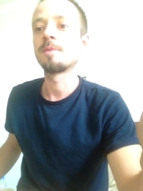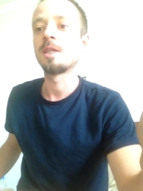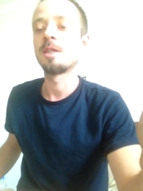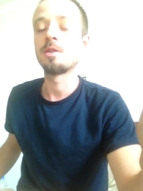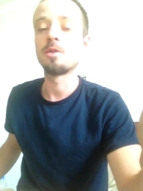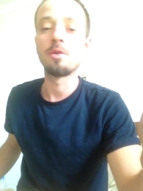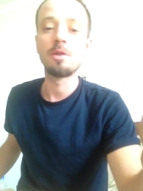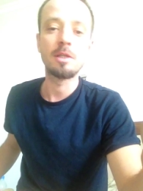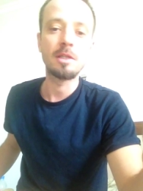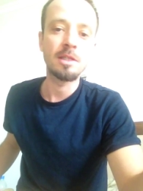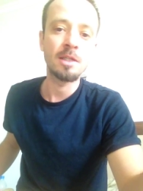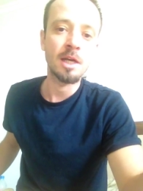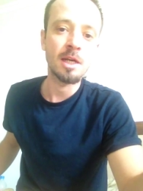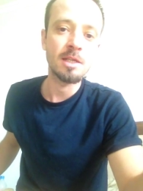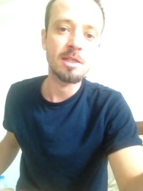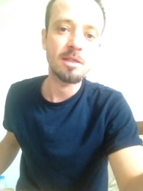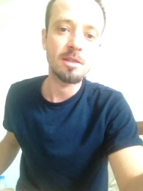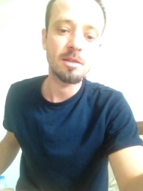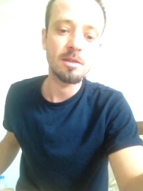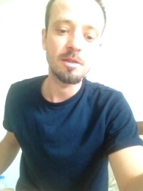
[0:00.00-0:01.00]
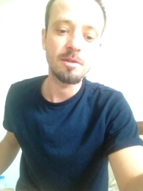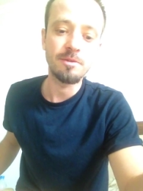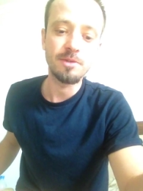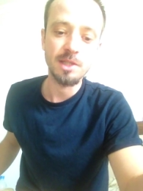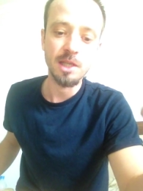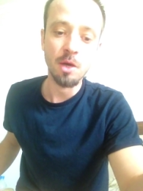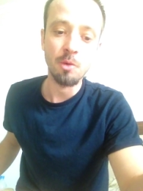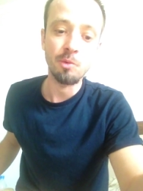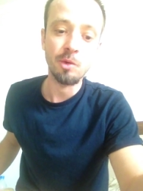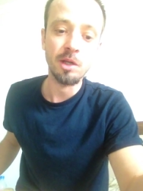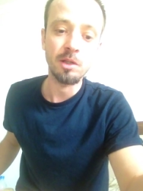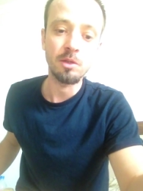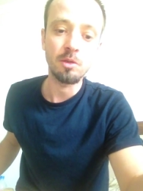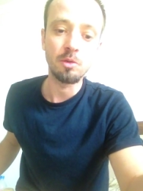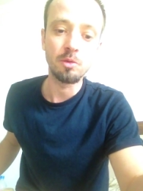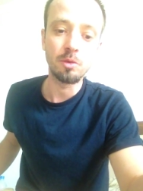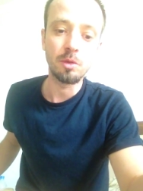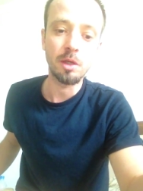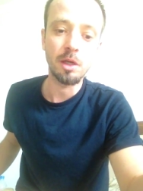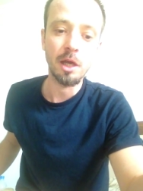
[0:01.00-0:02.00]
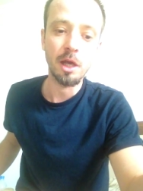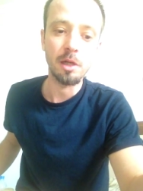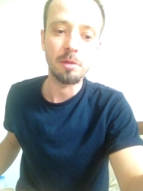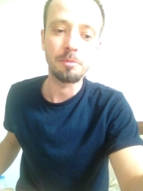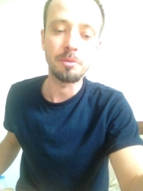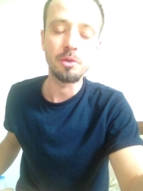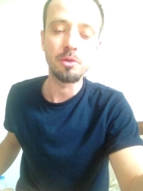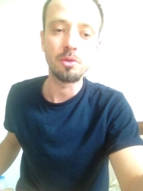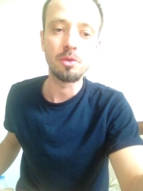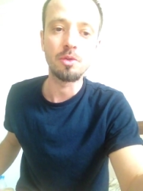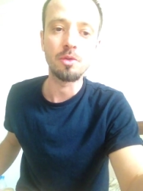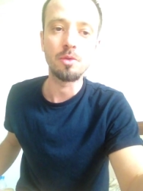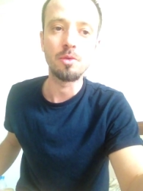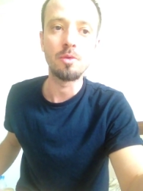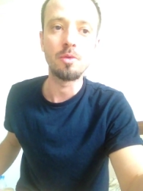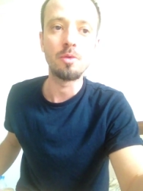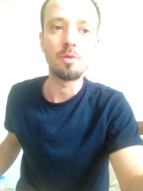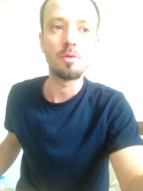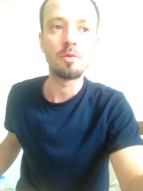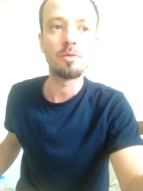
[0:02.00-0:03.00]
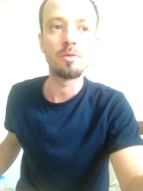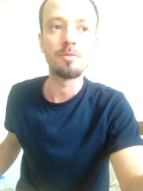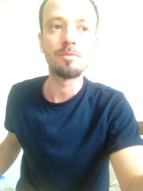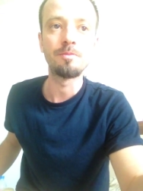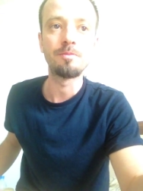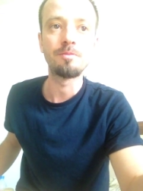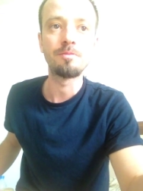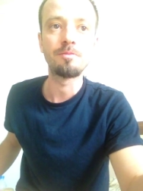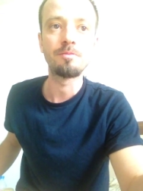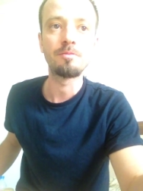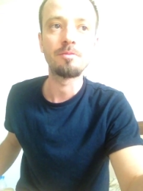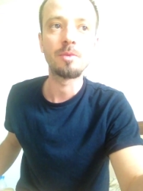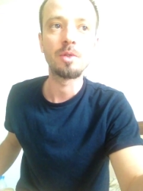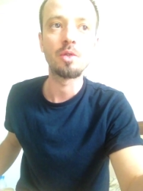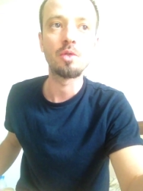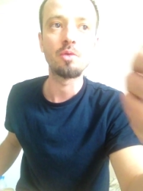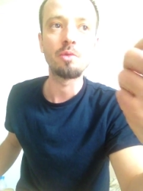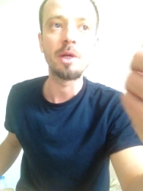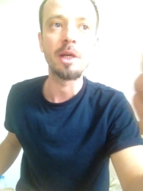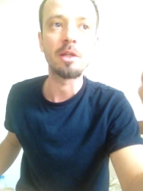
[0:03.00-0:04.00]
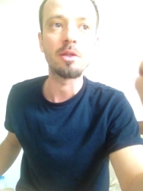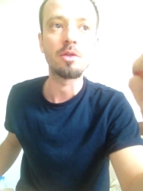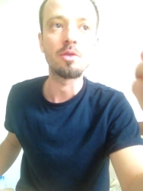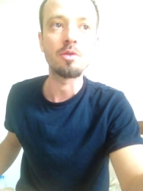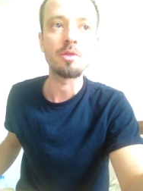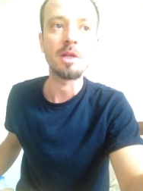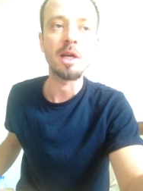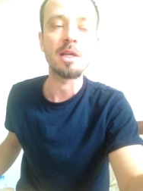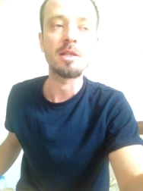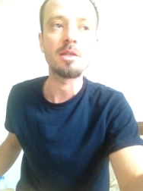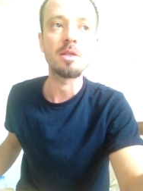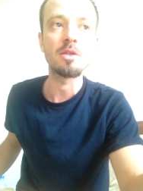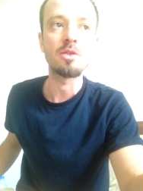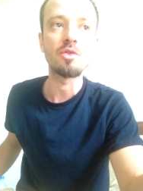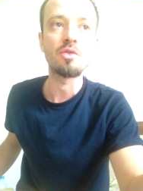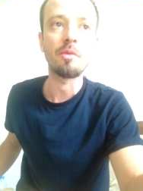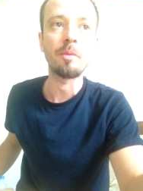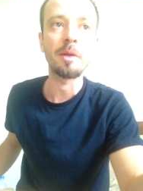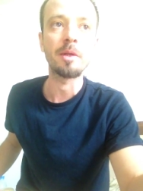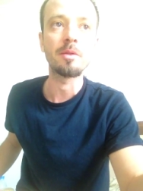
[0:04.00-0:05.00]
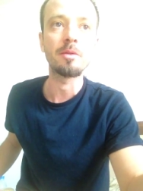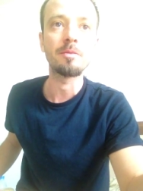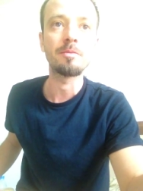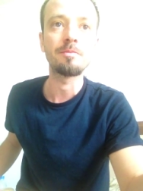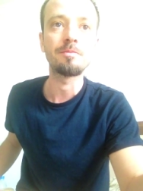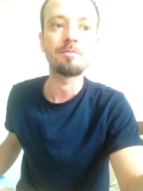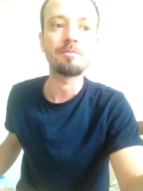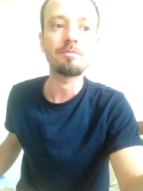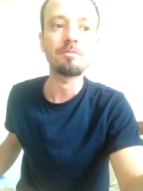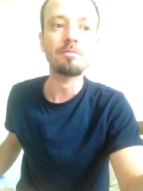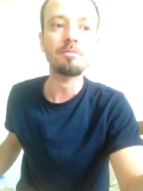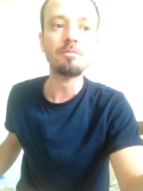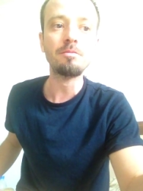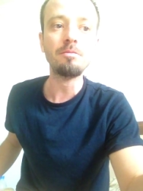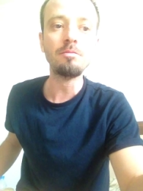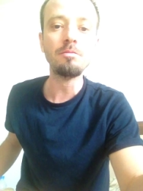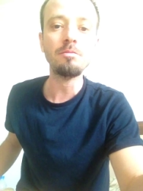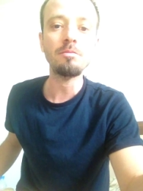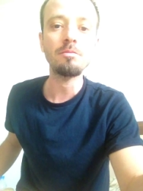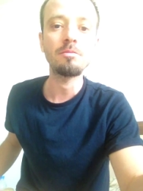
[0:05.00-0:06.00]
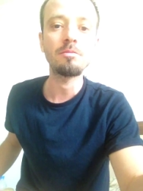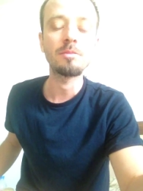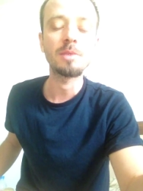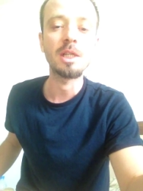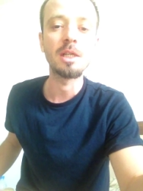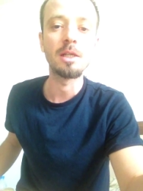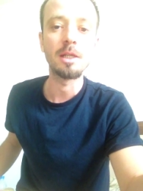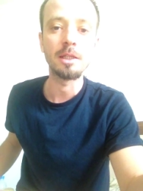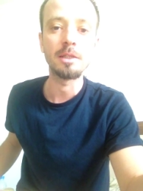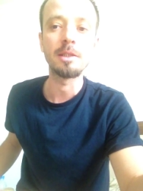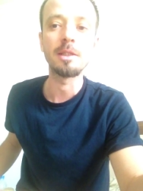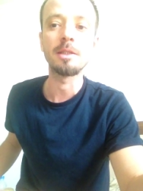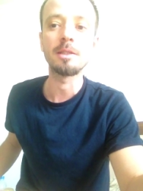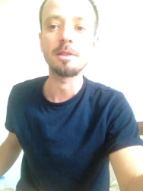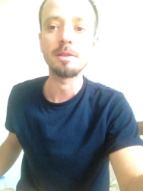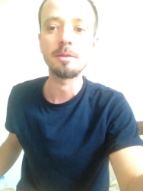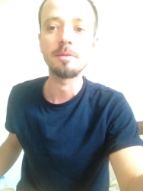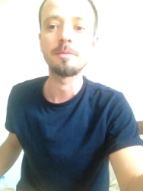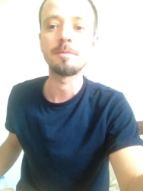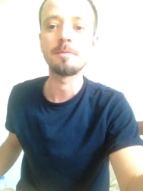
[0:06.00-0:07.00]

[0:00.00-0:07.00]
so it's nice if someone could help you to to get to a nice instrument like that